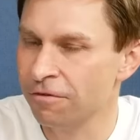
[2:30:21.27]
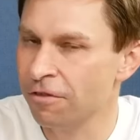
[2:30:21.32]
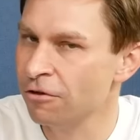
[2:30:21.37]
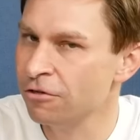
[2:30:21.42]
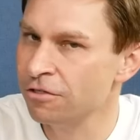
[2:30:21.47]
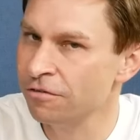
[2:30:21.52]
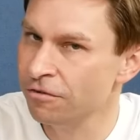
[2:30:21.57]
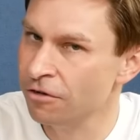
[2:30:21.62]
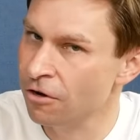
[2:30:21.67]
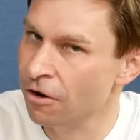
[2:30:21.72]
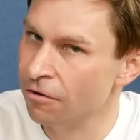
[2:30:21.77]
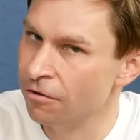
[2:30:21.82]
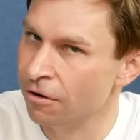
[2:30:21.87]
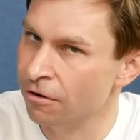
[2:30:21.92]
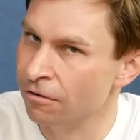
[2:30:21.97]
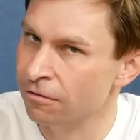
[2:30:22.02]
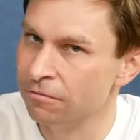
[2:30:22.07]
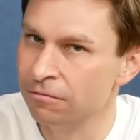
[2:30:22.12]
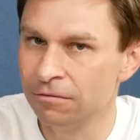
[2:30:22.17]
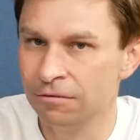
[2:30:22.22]
those of you who don't
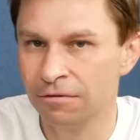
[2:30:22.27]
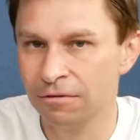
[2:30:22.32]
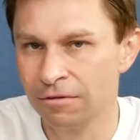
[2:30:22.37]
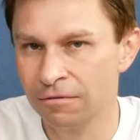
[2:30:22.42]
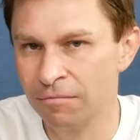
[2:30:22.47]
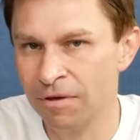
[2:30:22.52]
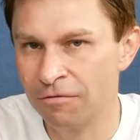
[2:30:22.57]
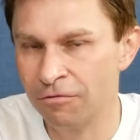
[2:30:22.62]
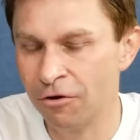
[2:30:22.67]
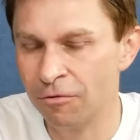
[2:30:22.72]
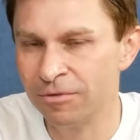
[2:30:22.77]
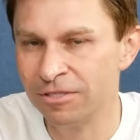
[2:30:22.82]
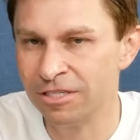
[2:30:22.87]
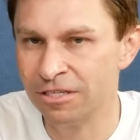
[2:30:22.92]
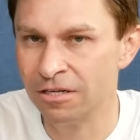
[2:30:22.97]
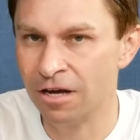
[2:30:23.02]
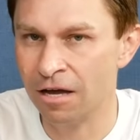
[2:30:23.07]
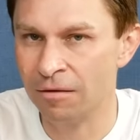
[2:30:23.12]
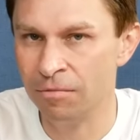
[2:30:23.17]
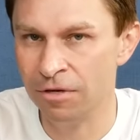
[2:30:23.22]
know, metformin's a
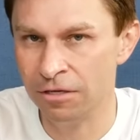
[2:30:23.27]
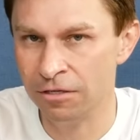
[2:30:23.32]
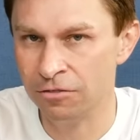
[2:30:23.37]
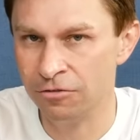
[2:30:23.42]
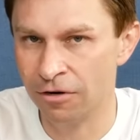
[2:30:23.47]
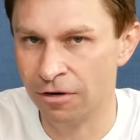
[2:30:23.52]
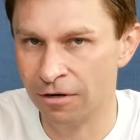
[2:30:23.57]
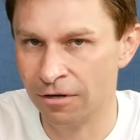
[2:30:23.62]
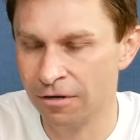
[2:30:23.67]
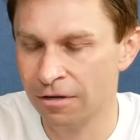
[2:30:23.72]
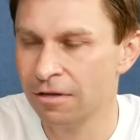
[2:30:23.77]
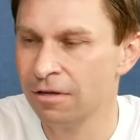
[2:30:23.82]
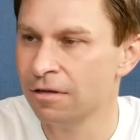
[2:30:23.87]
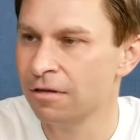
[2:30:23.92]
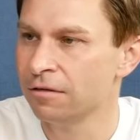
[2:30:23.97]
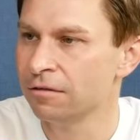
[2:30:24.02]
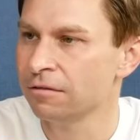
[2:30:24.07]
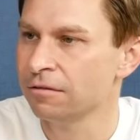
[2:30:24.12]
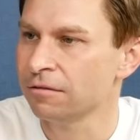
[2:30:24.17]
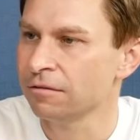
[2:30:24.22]
diabetes drug.
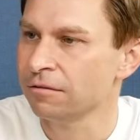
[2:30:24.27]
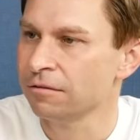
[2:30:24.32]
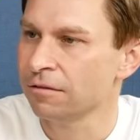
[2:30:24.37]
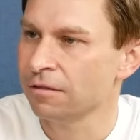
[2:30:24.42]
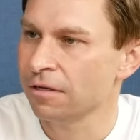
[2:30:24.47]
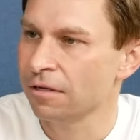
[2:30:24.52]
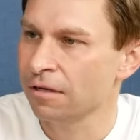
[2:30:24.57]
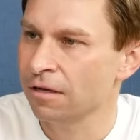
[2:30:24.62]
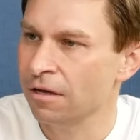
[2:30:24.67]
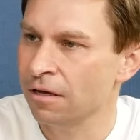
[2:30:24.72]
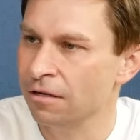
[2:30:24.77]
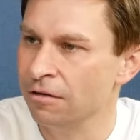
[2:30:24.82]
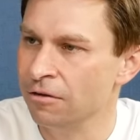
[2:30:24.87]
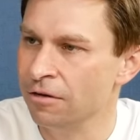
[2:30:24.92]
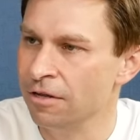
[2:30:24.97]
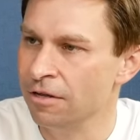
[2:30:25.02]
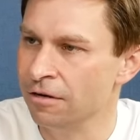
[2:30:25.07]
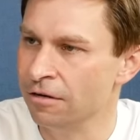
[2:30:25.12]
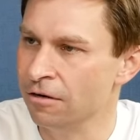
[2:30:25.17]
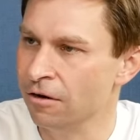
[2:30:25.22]
And you
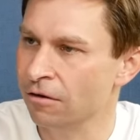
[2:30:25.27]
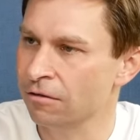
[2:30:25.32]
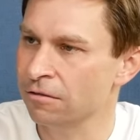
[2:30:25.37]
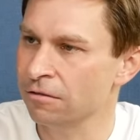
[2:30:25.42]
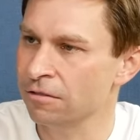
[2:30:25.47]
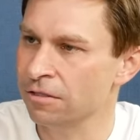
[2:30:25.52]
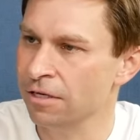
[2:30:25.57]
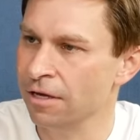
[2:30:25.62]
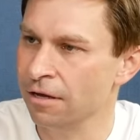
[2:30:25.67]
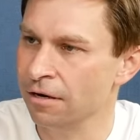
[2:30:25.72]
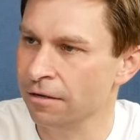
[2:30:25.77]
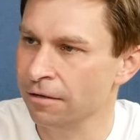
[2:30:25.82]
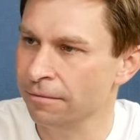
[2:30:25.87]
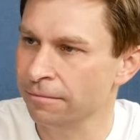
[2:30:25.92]
need a doctor to get it.